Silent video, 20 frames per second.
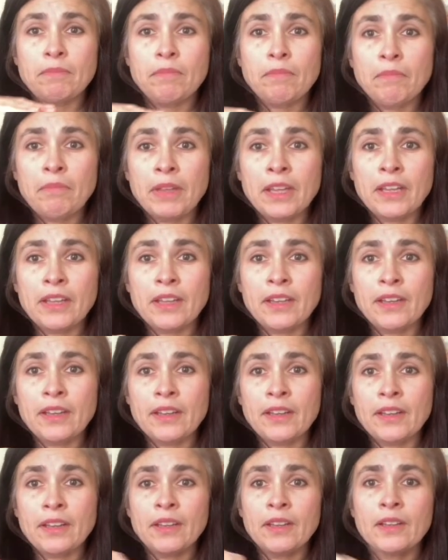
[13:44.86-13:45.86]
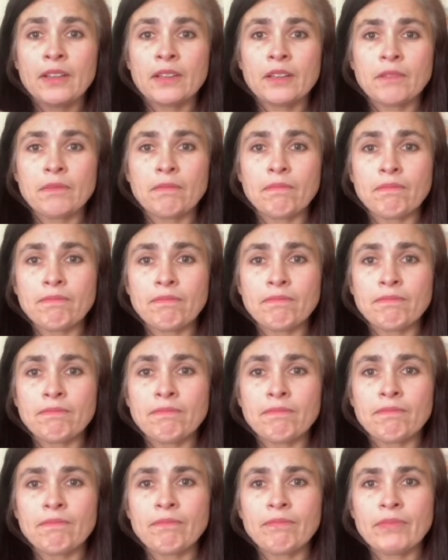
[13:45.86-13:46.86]
Me.
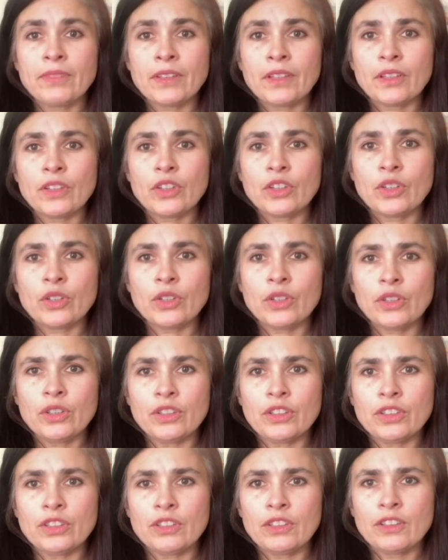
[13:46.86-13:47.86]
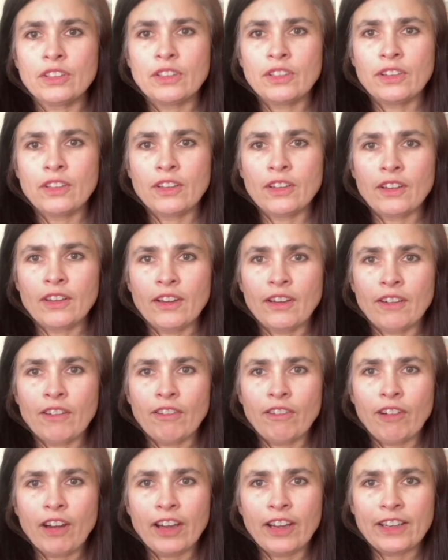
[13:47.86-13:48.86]
Good.
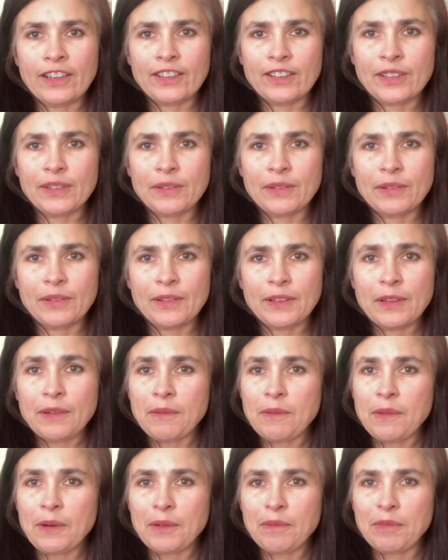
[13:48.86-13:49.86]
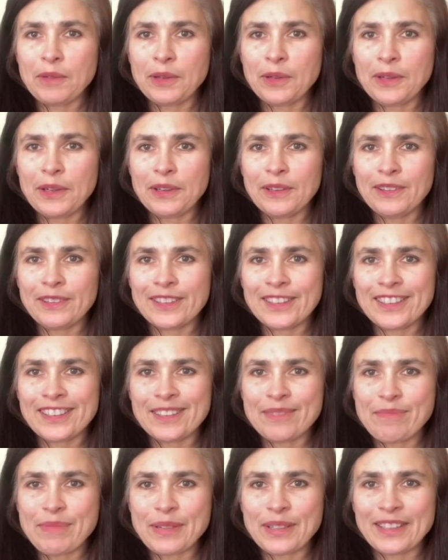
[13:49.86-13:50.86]
Right. One more note
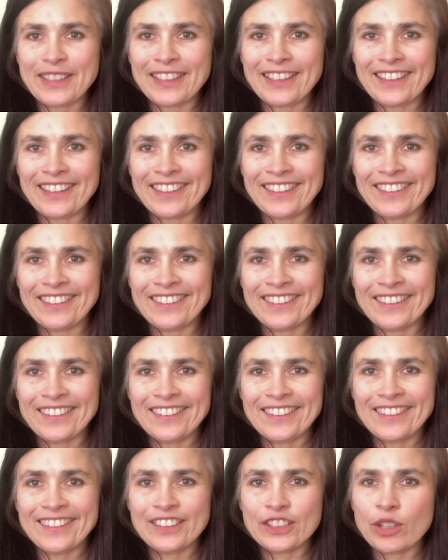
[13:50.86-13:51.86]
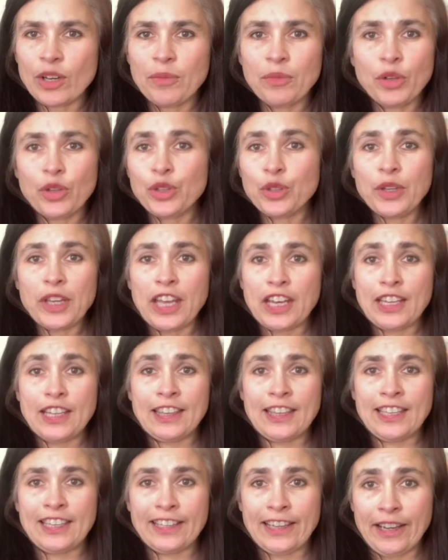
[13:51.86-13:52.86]
to put in. So I'm not doing
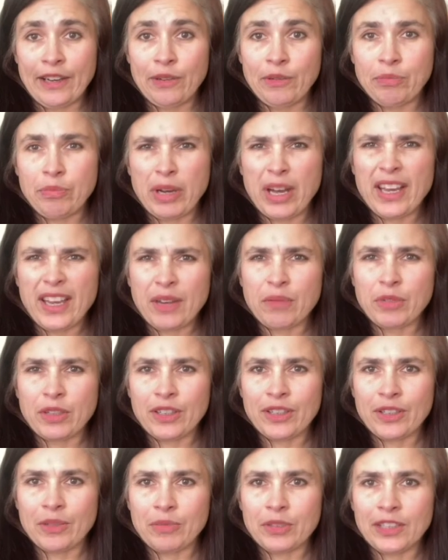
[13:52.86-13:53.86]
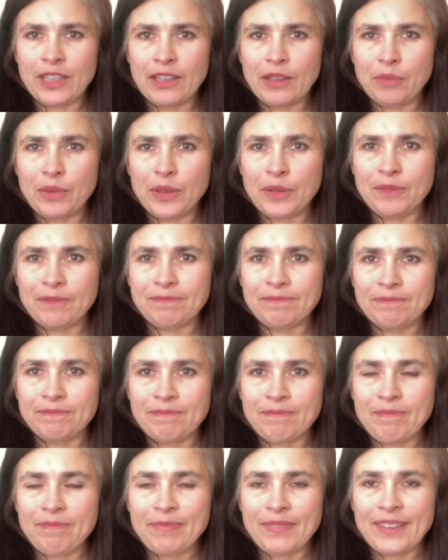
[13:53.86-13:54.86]
anything now, but I am going to hum to help you.
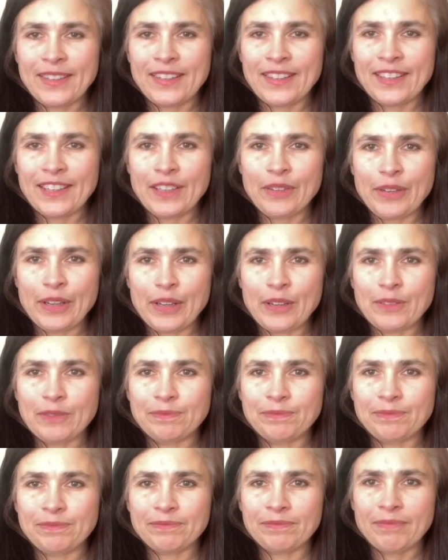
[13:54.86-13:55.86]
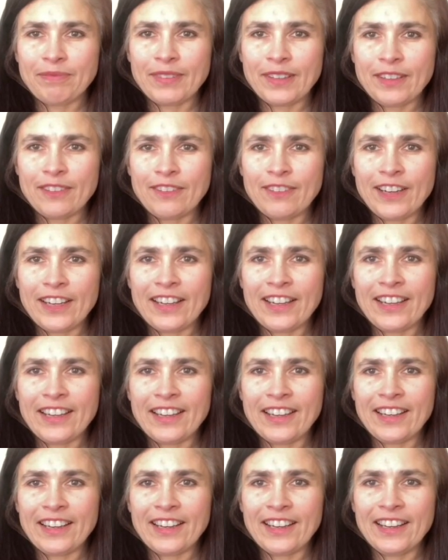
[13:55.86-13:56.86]
Here we go.
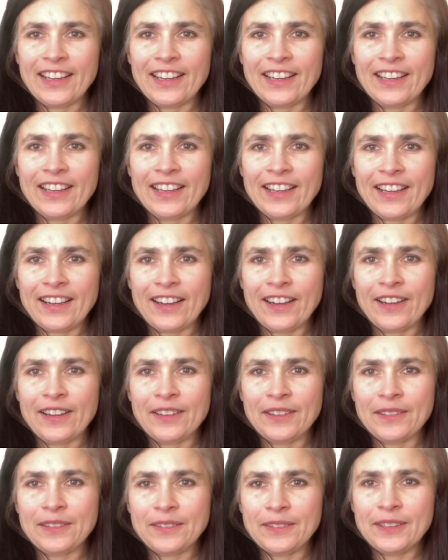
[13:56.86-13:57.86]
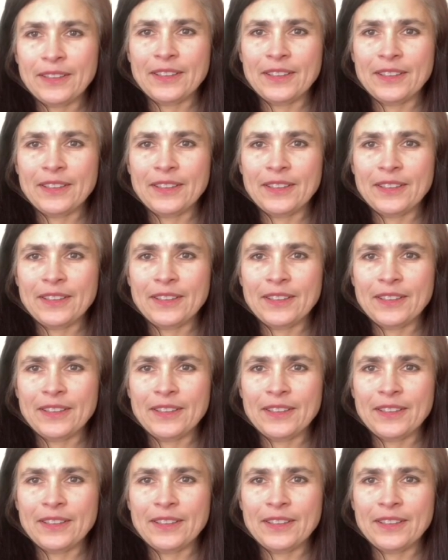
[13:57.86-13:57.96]
Ready, go.